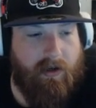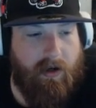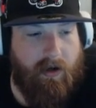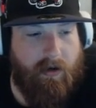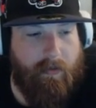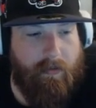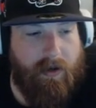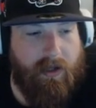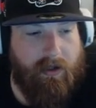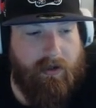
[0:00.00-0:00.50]

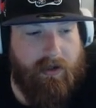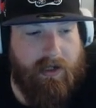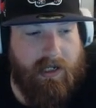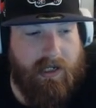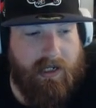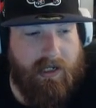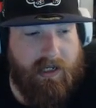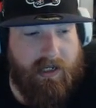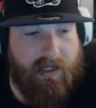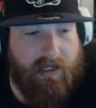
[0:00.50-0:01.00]

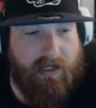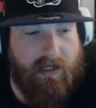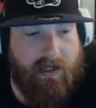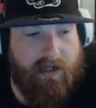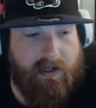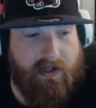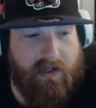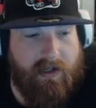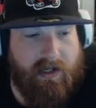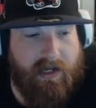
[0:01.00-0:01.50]
ability
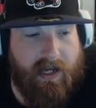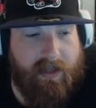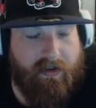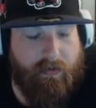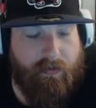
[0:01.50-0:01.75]
is Nether